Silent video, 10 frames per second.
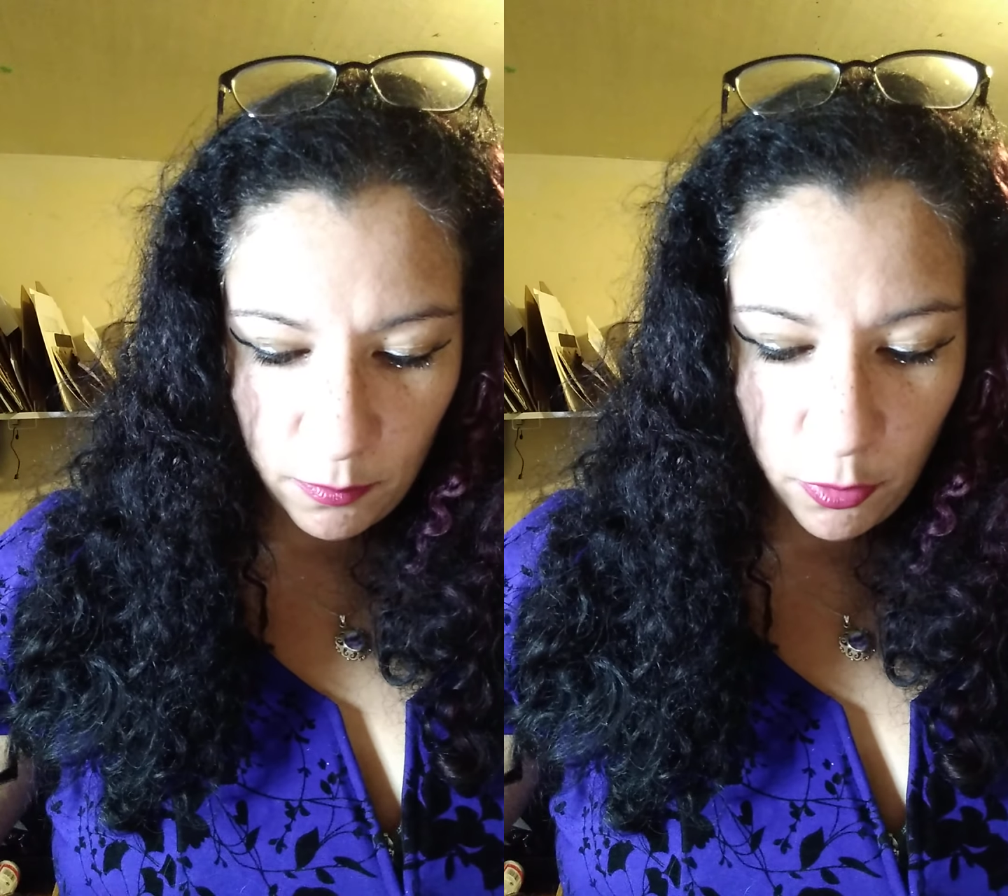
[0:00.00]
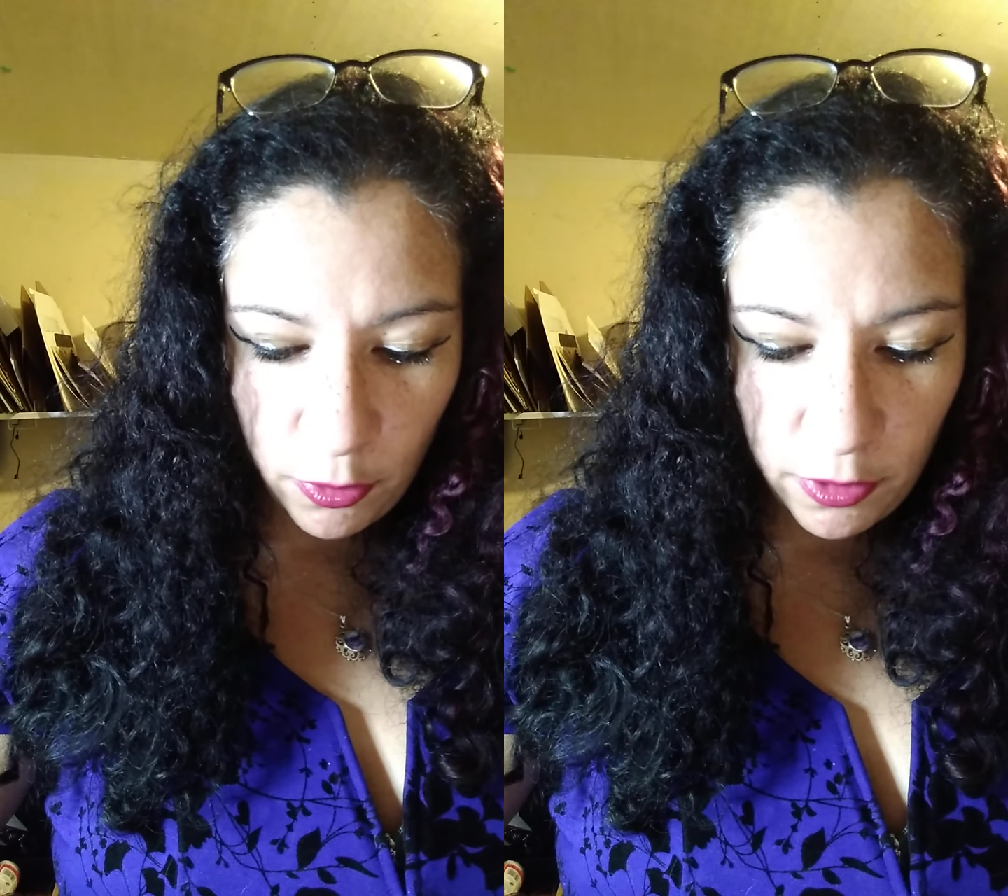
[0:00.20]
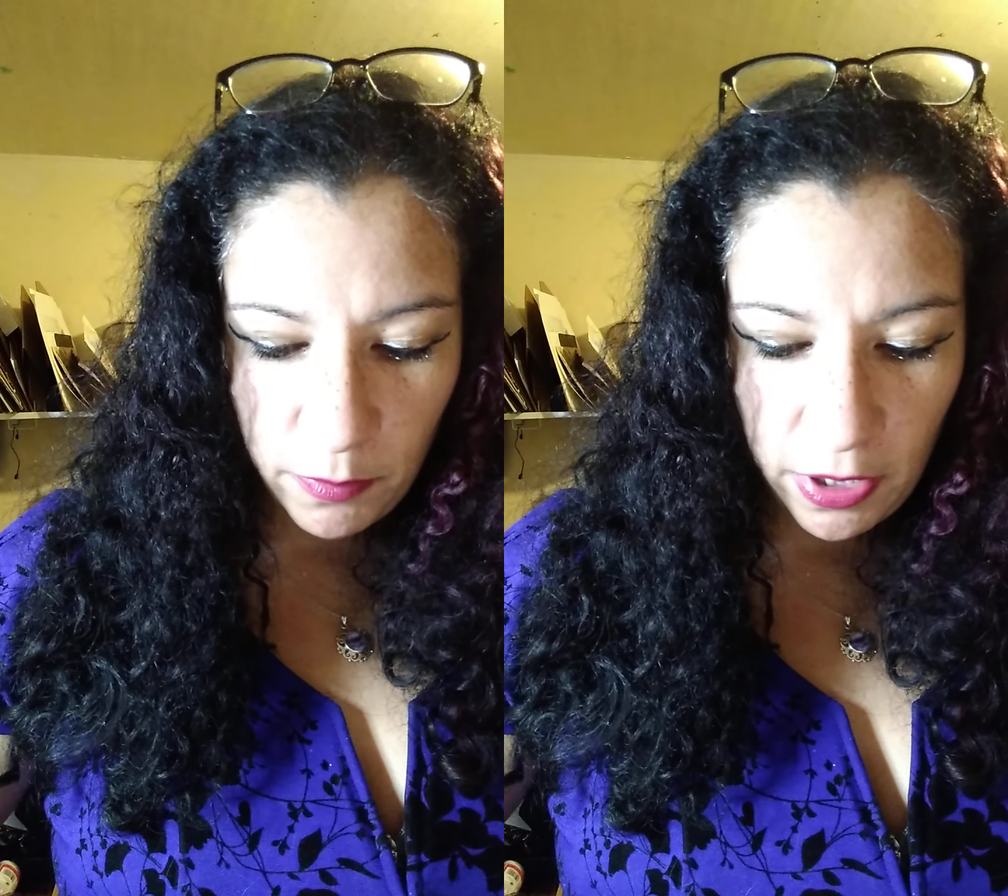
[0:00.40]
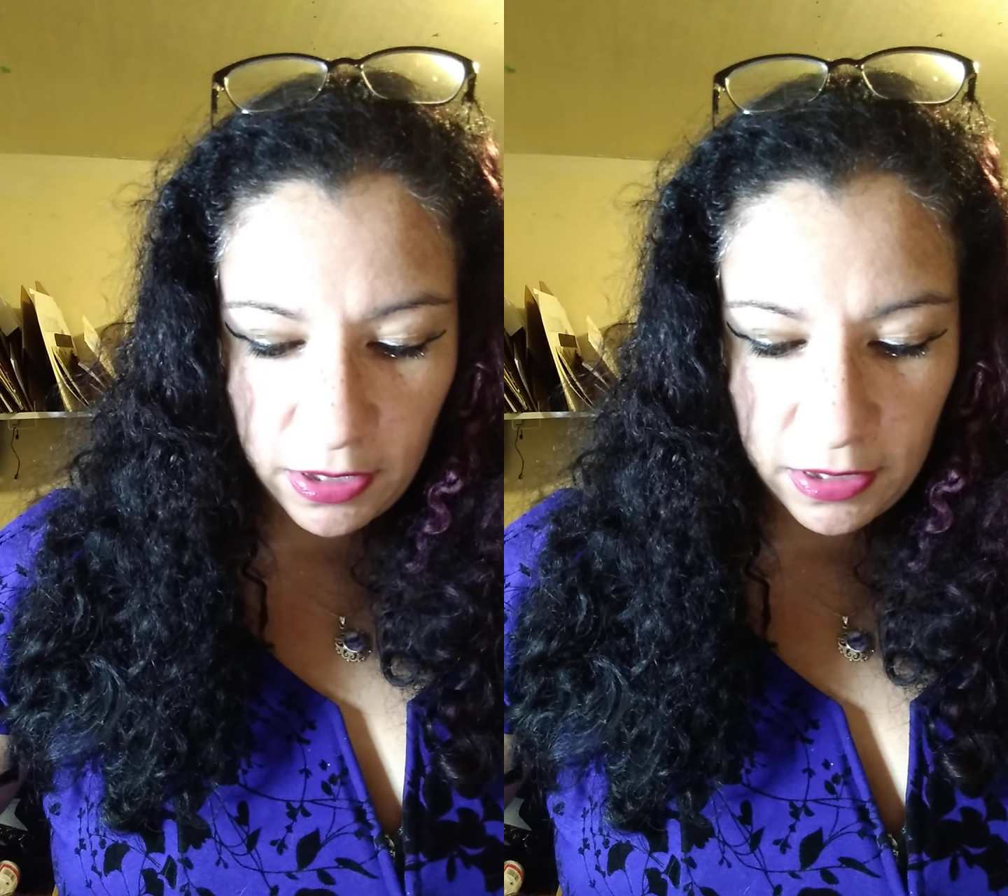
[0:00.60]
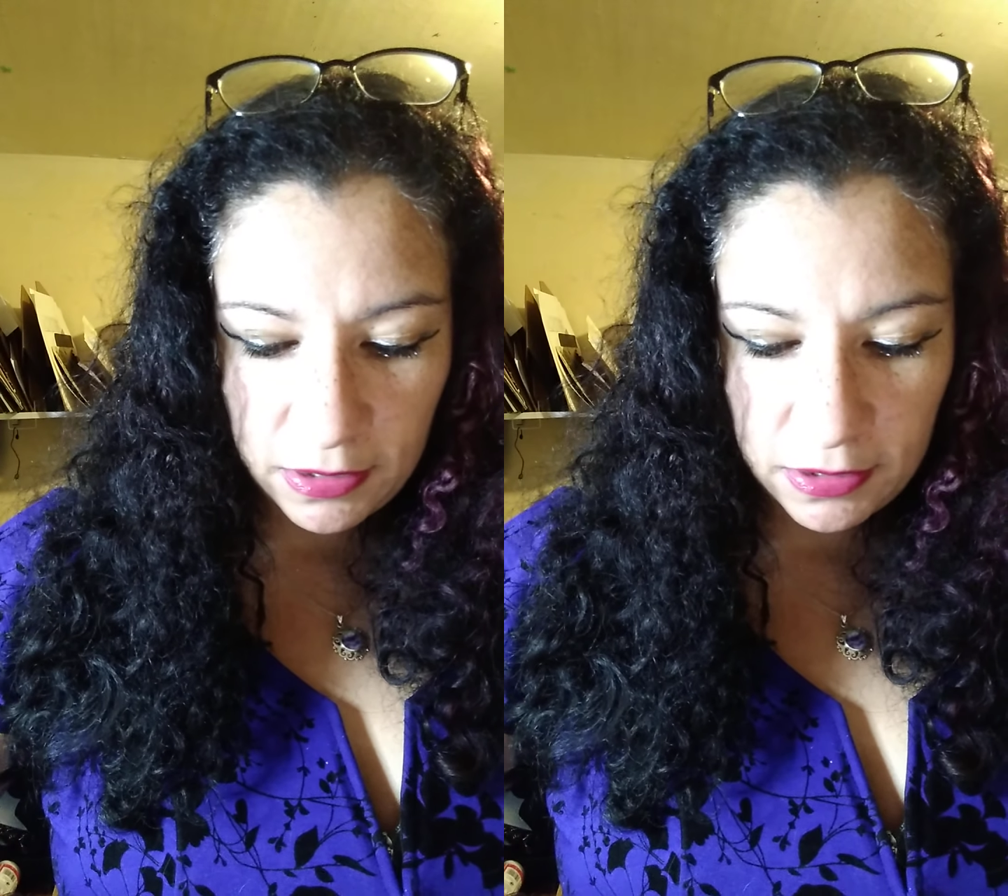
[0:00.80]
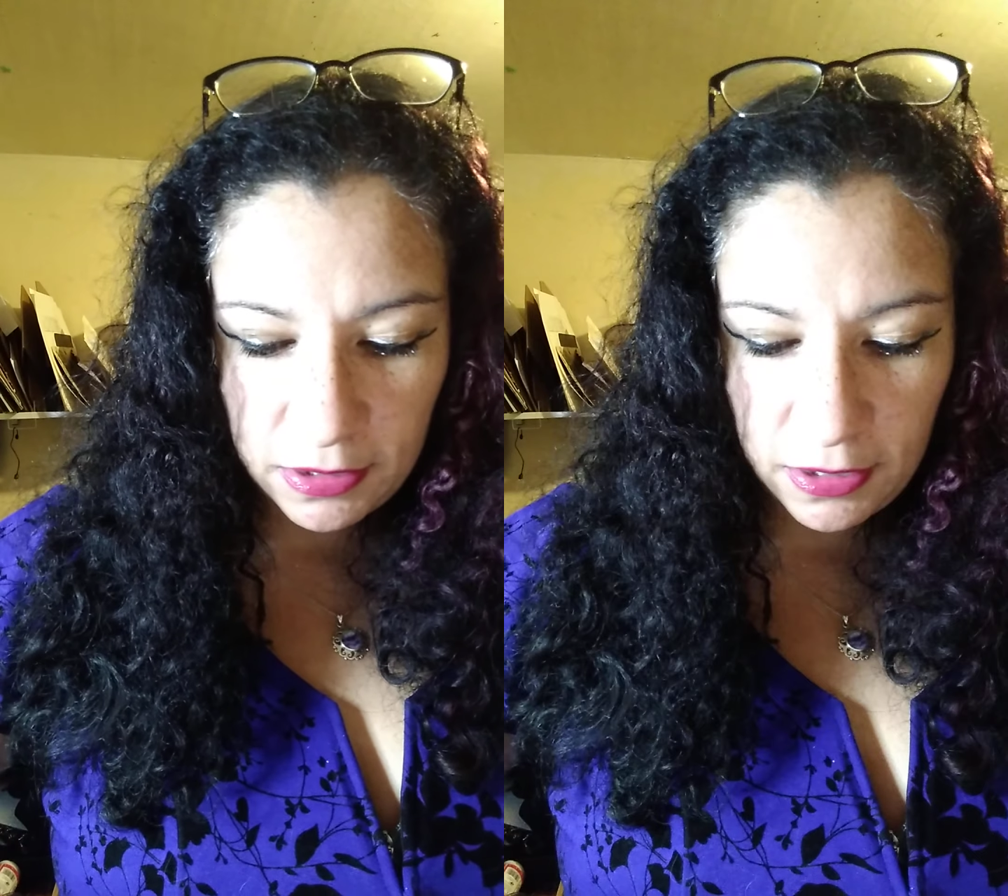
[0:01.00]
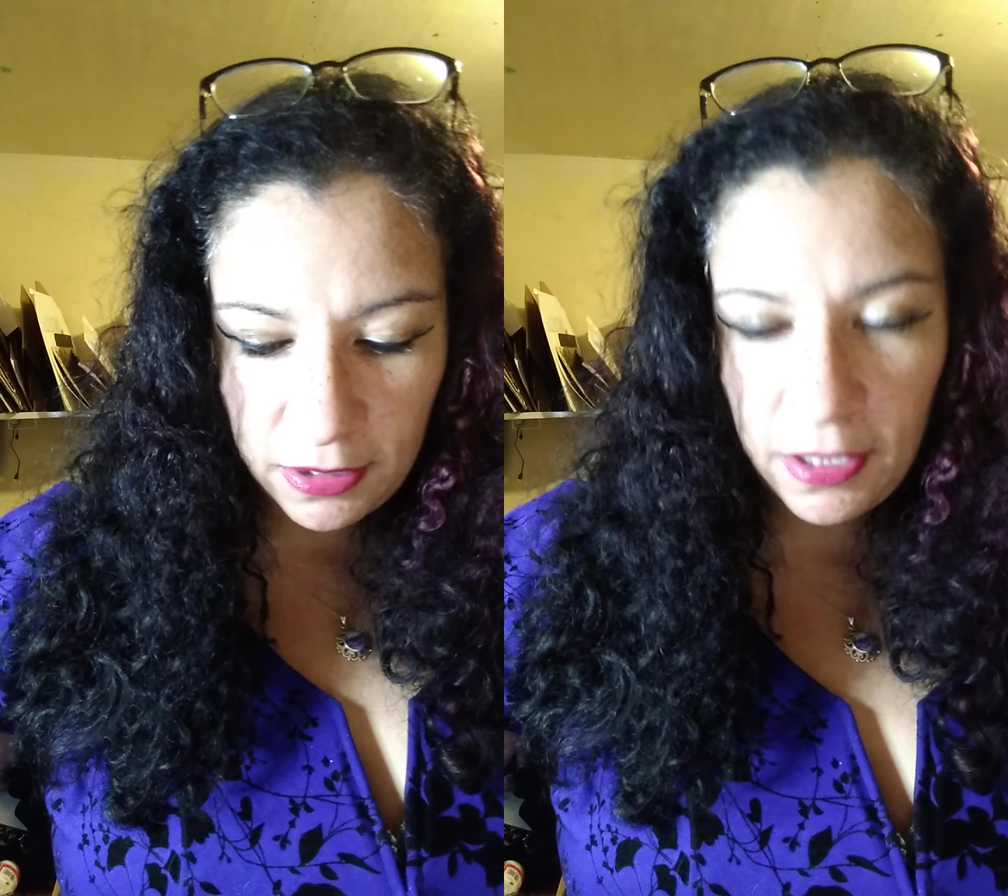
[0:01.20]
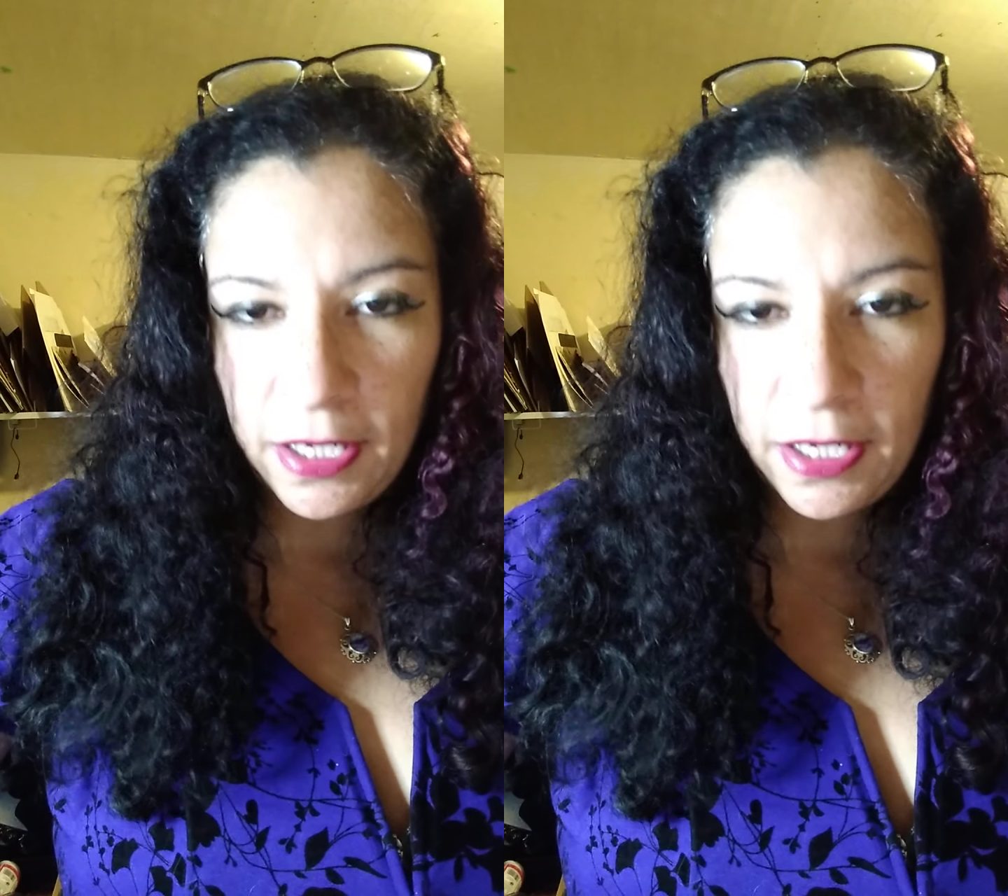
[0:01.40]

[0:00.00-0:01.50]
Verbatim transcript: important mailing lists are.